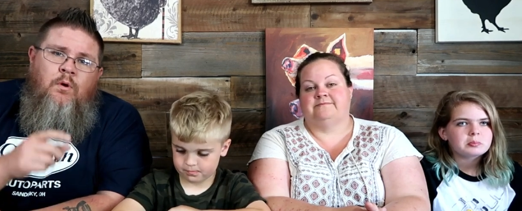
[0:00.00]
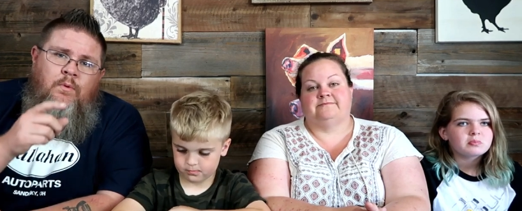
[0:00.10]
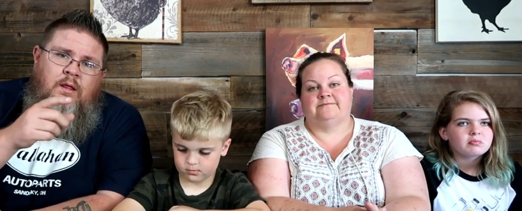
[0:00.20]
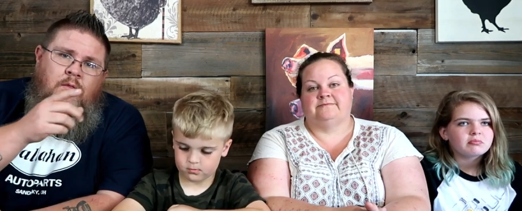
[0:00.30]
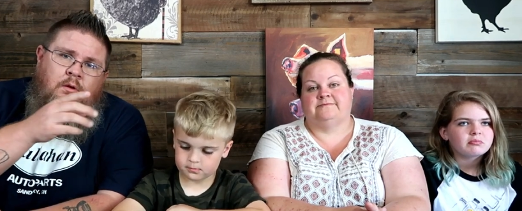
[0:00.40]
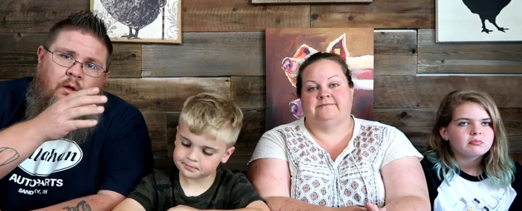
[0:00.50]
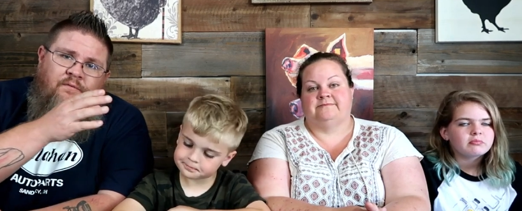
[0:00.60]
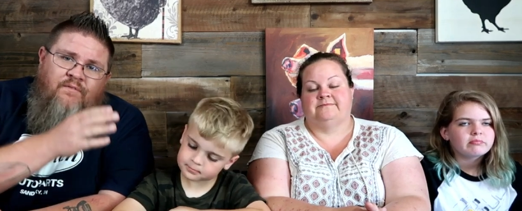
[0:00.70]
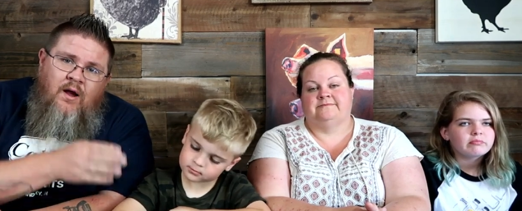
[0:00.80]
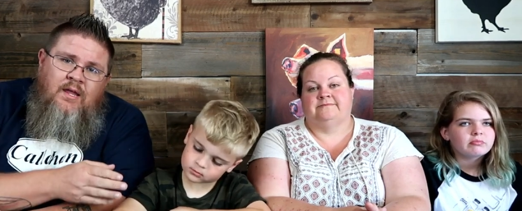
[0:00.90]
Speaker 1: what we either call
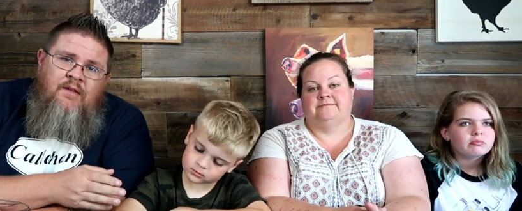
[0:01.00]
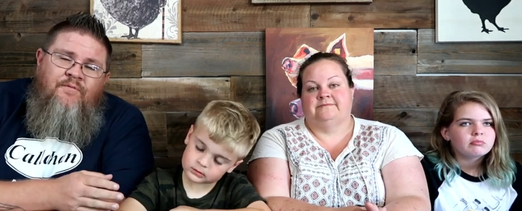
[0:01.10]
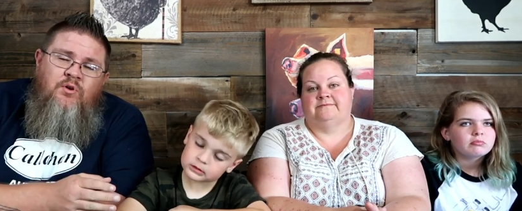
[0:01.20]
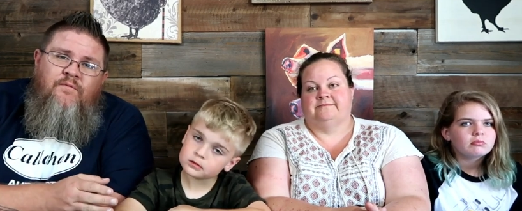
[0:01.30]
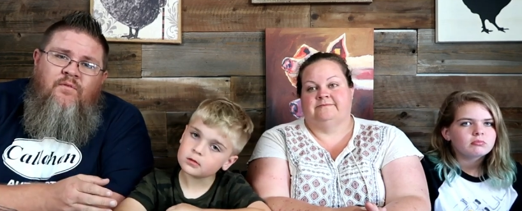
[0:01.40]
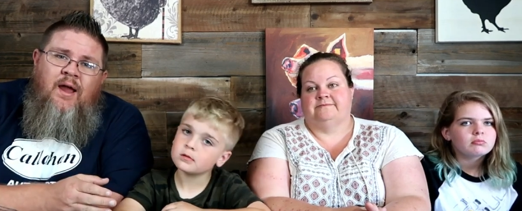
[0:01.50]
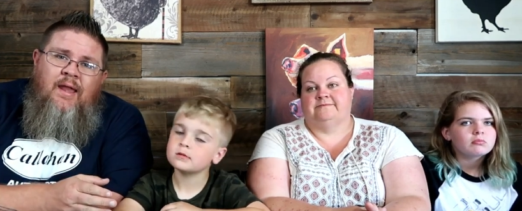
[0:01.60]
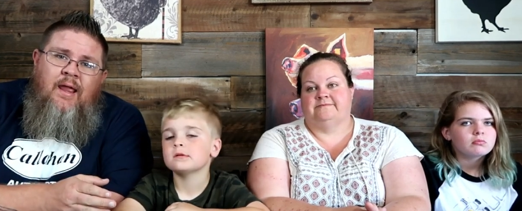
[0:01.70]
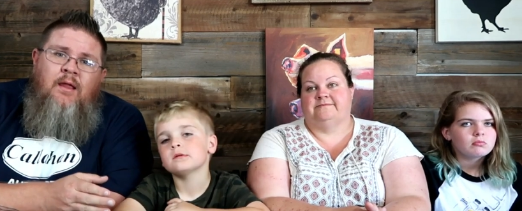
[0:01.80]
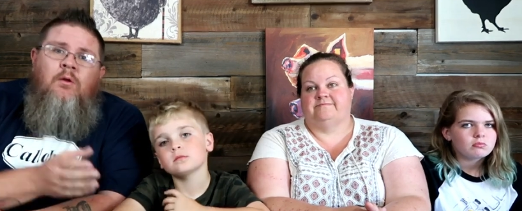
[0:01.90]
Funky Food
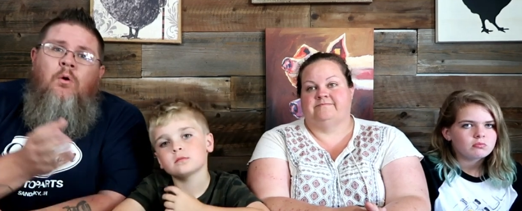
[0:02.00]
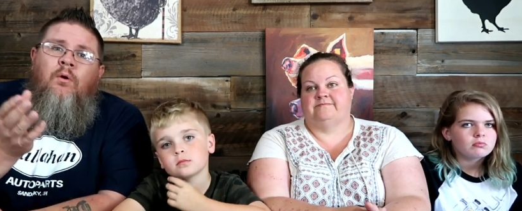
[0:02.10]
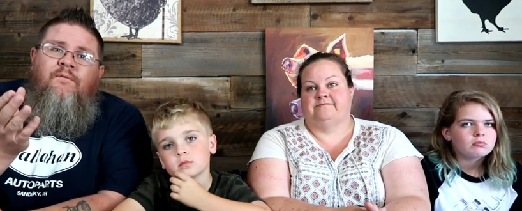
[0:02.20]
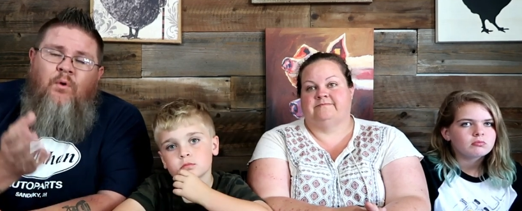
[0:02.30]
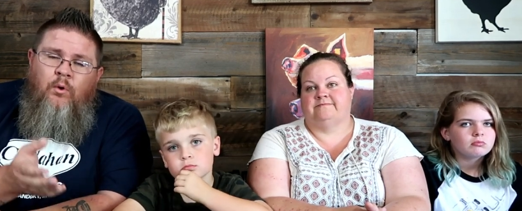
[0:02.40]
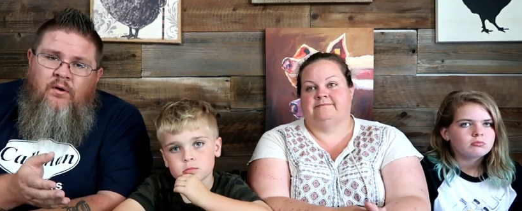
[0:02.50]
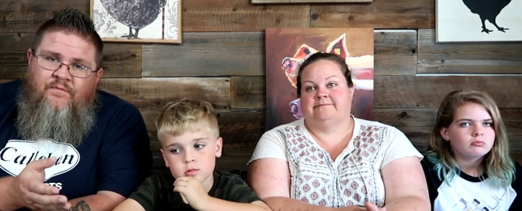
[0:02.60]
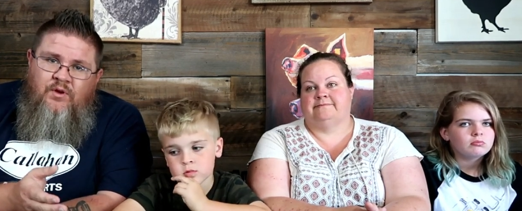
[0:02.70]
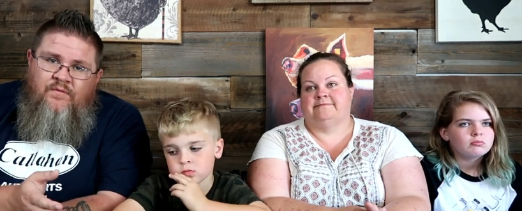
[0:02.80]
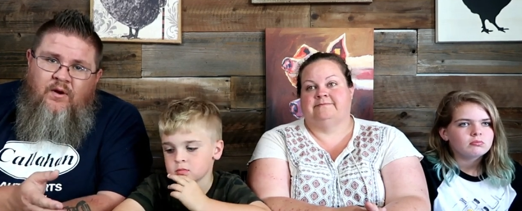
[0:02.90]
Friday or Foreign
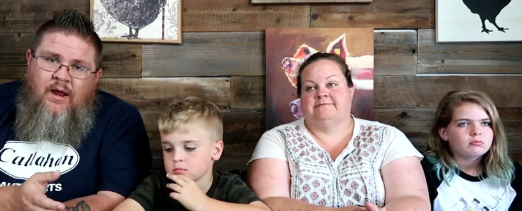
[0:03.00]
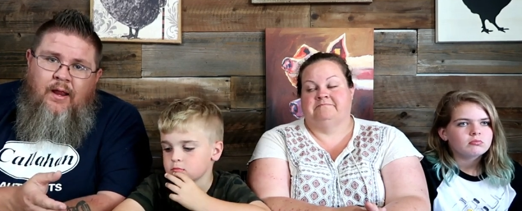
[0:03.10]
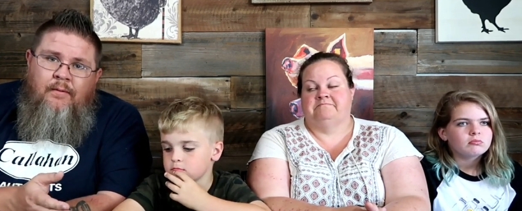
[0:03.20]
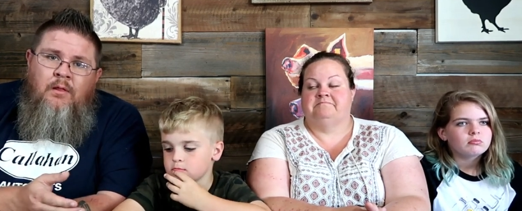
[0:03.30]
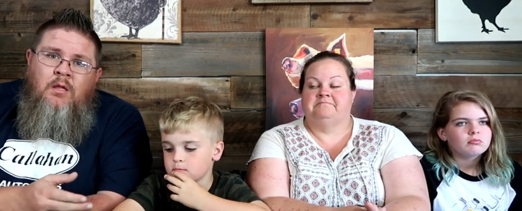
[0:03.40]
Food Friday.